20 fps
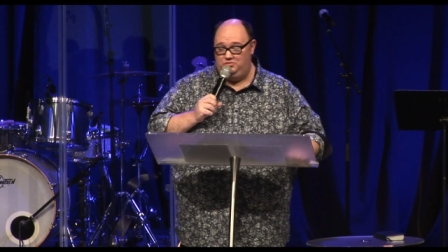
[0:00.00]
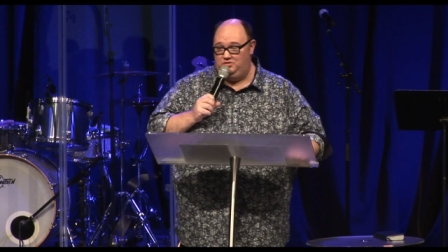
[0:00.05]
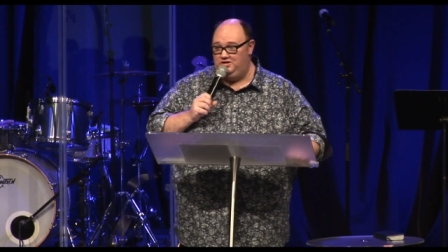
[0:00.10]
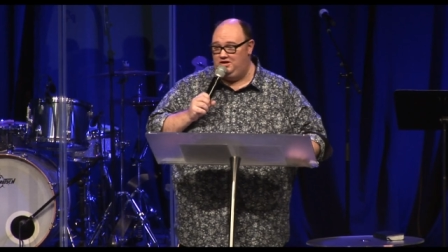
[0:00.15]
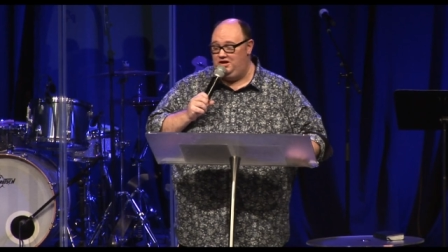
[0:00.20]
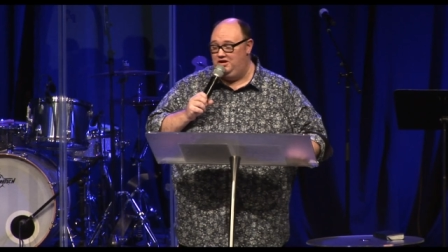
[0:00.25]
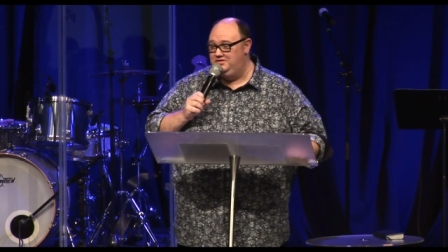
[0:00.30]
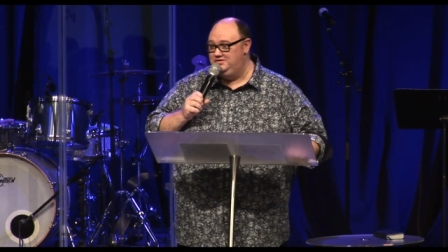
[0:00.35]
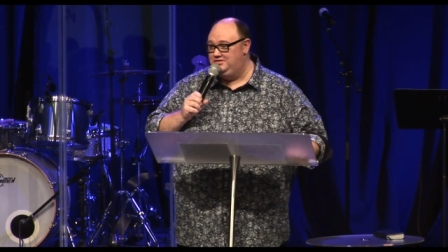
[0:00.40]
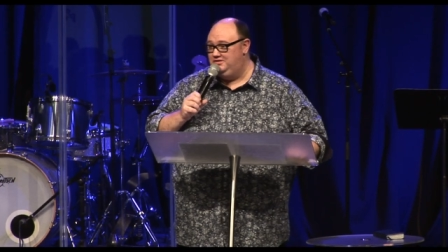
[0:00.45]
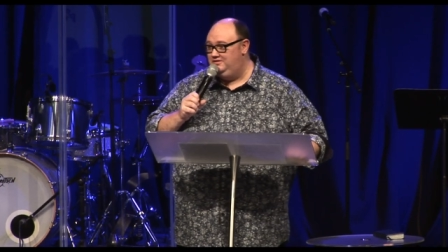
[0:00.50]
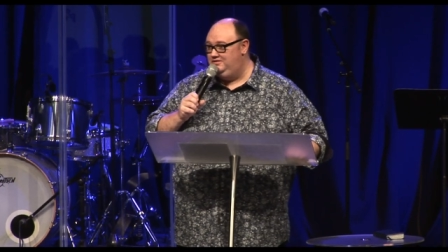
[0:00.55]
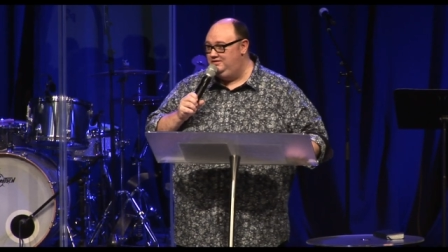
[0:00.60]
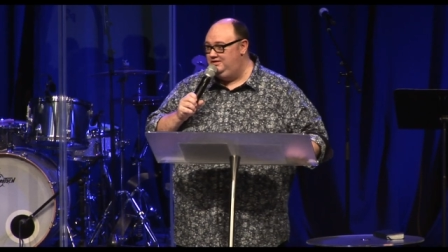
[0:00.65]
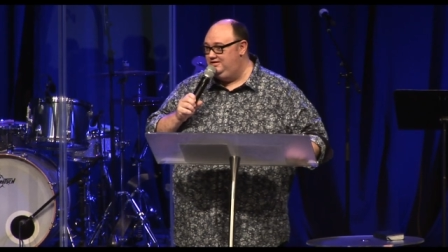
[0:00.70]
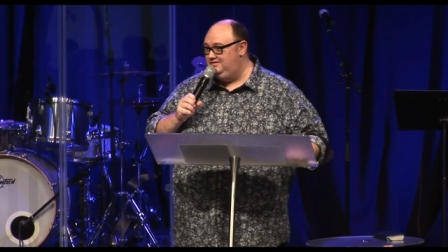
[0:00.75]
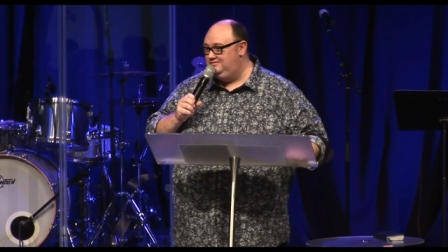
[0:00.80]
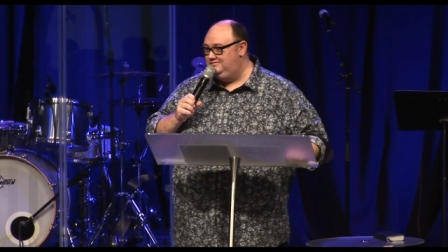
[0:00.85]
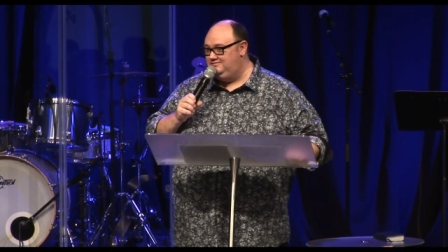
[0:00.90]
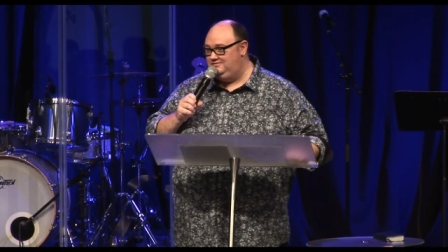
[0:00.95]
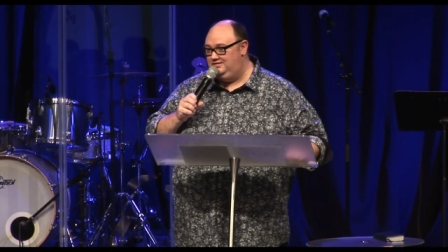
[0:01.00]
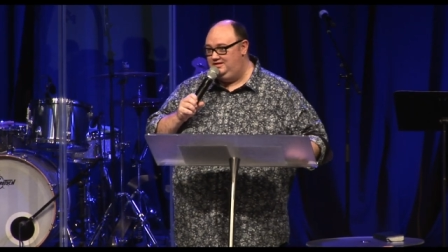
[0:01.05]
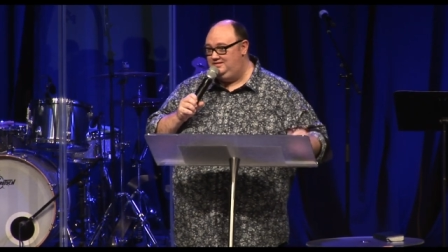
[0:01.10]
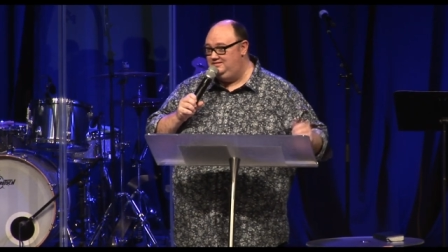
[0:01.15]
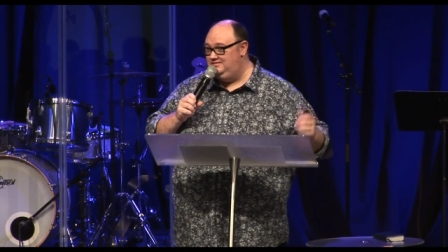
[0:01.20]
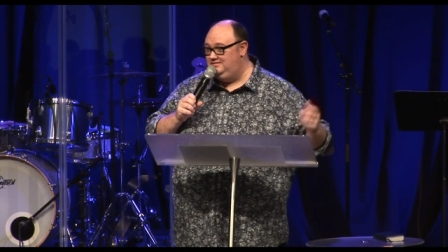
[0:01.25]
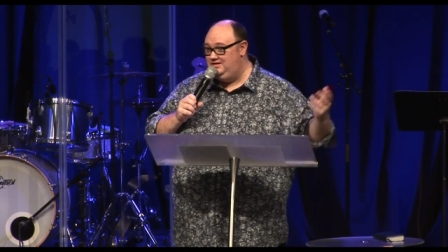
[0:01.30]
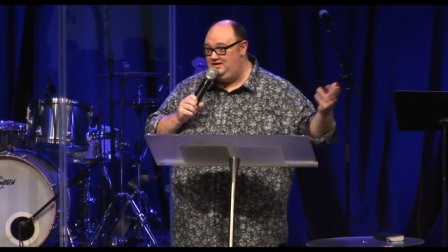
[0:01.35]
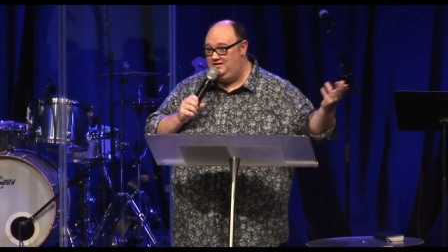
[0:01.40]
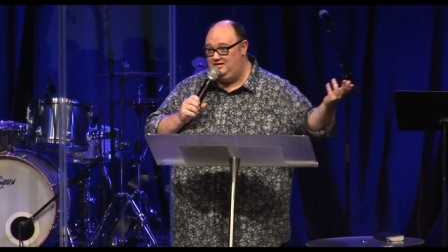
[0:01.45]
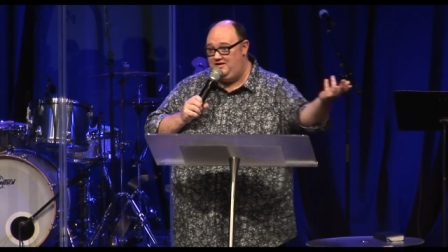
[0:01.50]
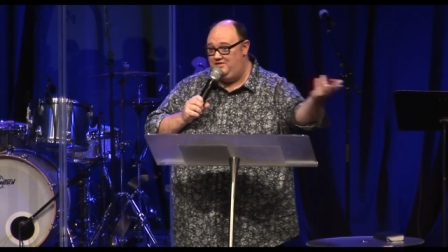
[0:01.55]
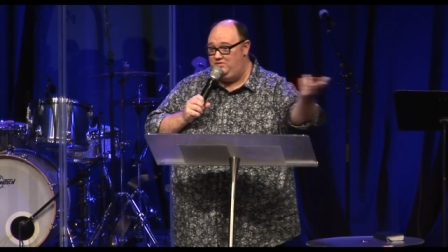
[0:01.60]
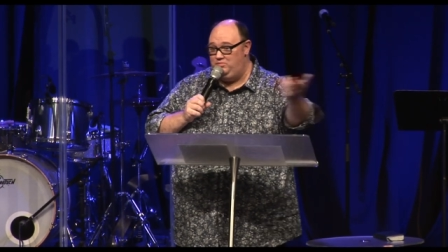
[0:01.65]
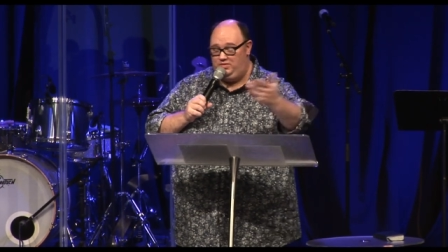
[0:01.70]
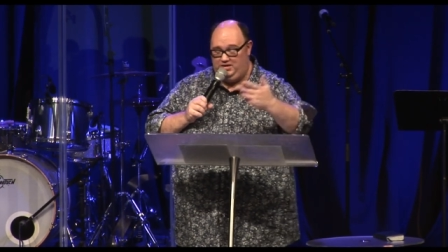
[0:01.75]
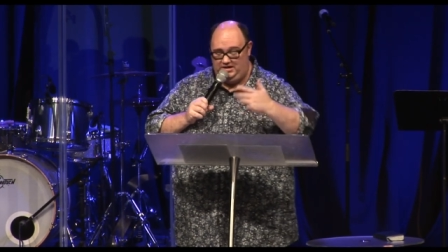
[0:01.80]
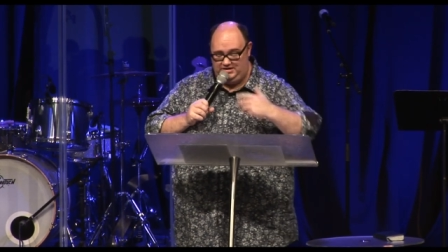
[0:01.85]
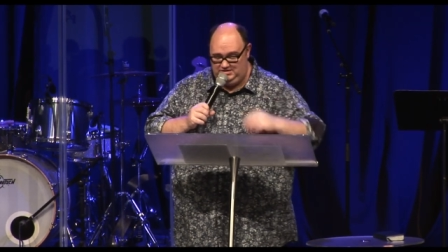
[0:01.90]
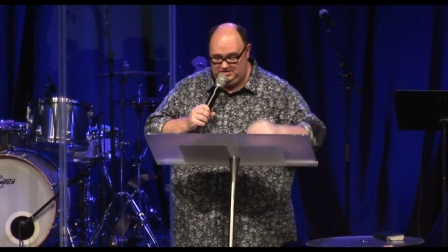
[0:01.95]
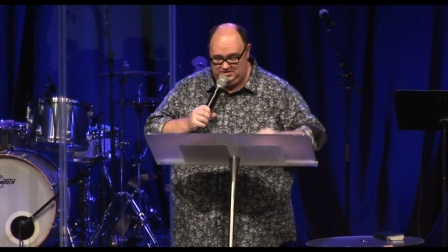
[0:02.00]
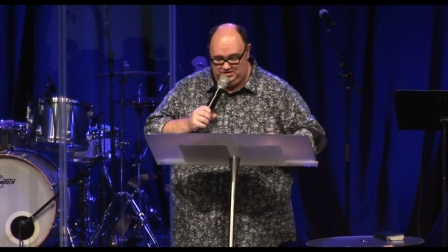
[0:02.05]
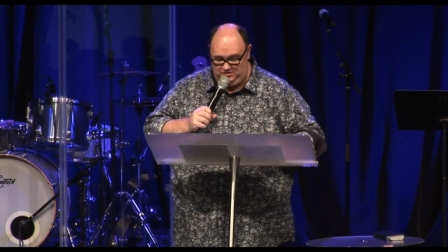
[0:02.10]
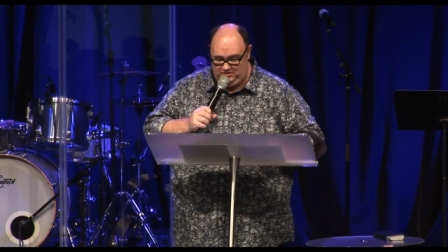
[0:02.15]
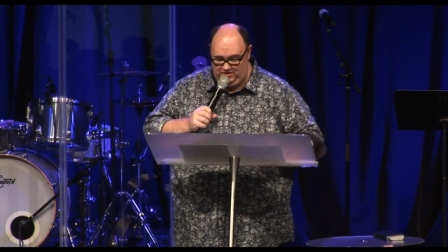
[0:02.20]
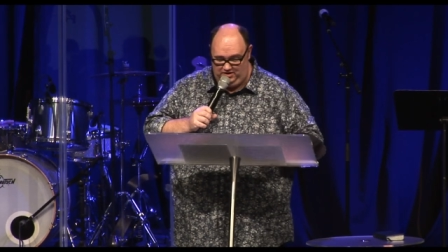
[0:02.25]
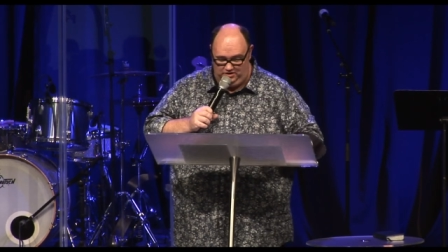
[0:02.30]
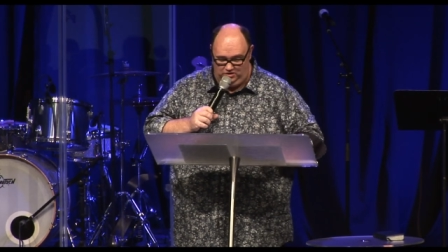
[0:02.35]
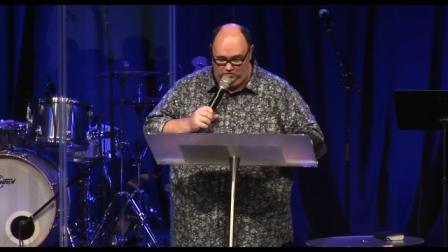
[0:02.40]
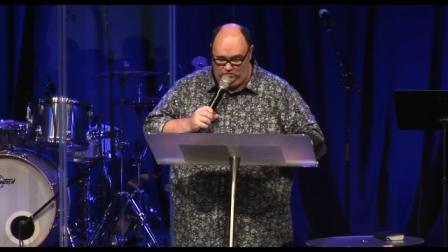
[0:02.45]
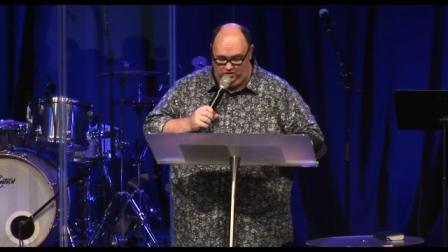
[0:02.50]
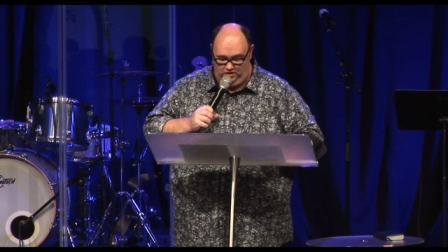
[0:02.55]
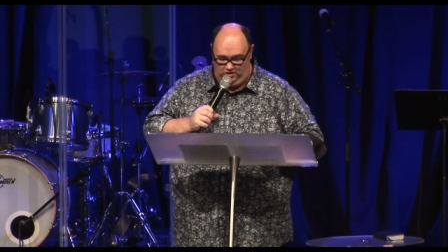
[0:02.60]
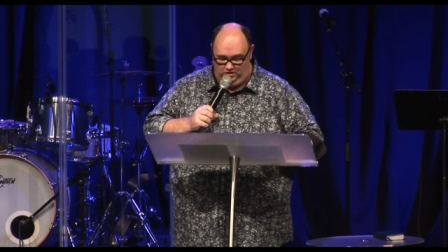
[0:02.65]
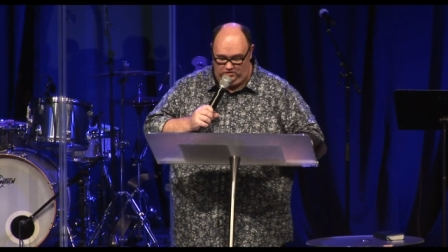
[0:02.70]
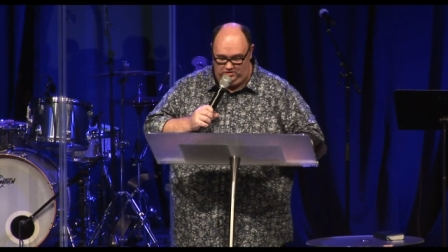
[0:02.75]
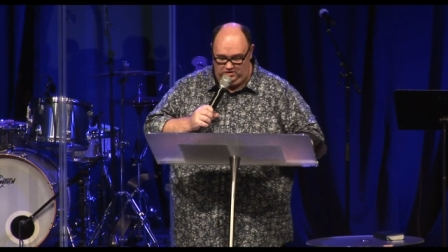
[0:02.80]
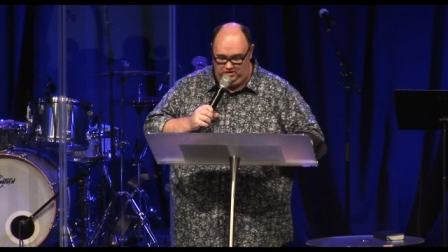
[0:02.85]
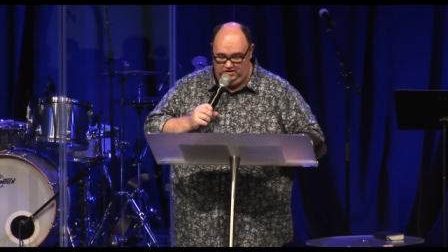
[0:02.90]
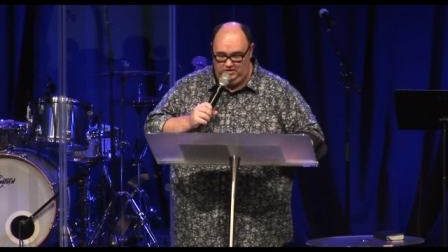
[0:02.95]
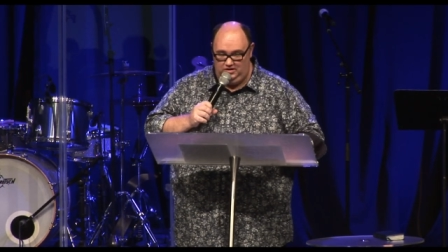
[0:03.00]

what goes on in, in, in other places around the world.